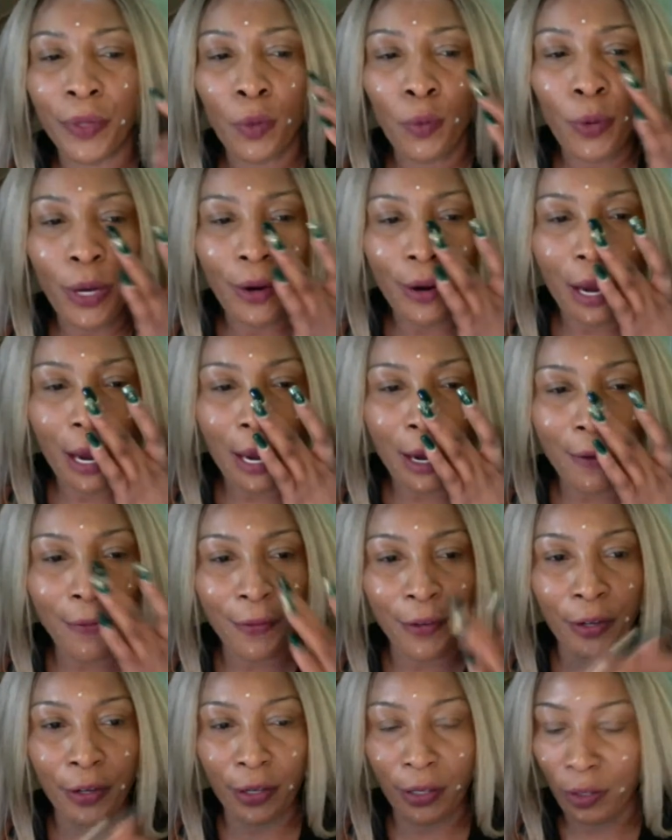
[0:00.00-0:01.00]

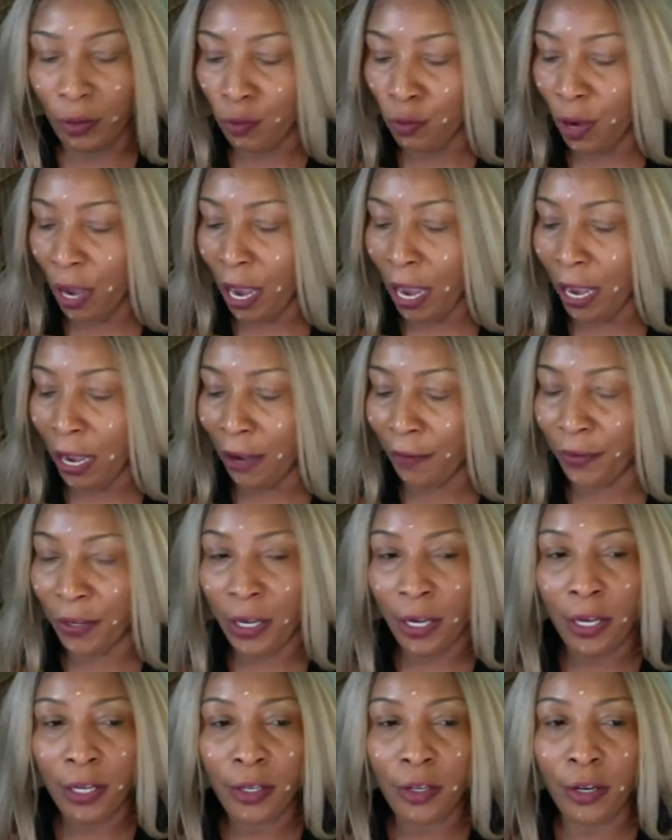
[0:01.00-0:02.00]
wherever you have
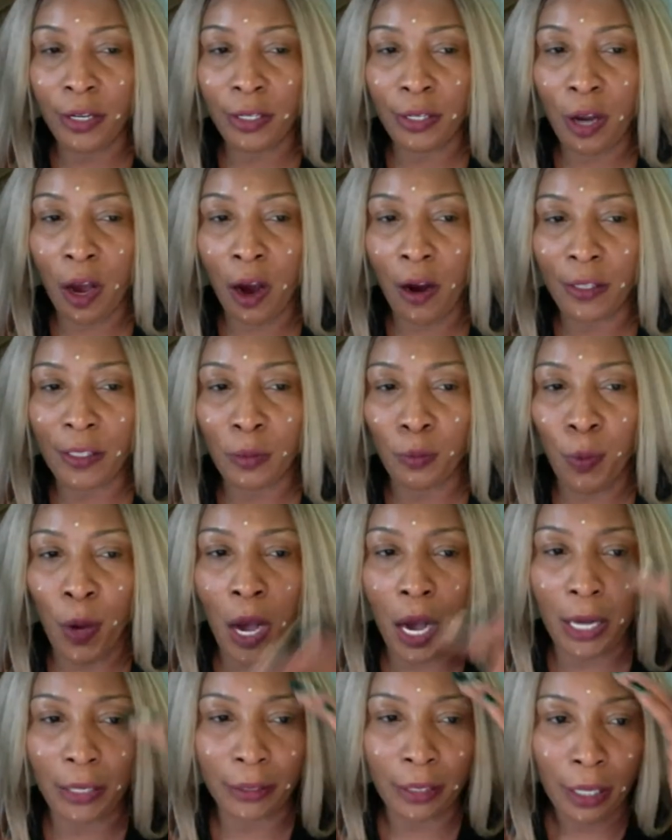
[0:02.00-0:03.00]
your dark
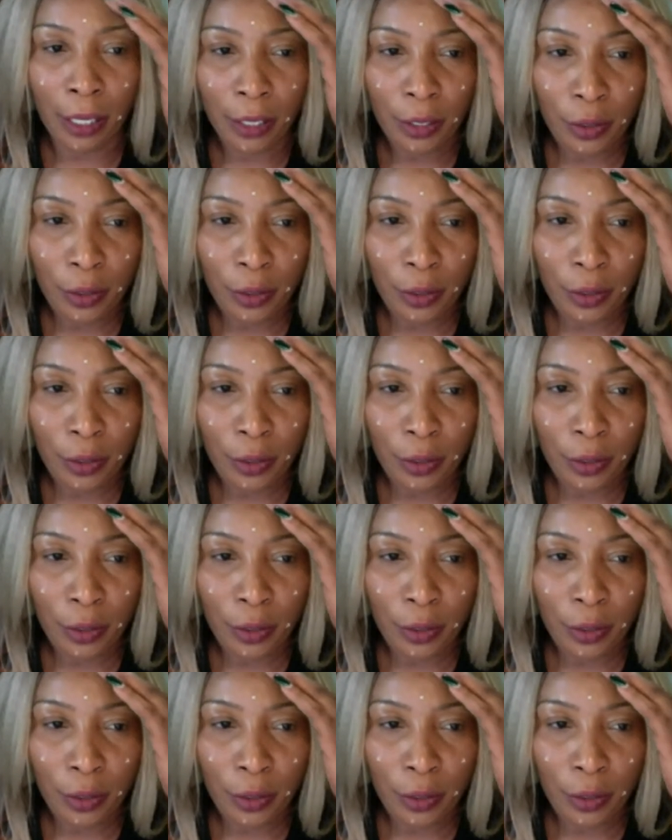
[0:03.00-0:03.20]
spot,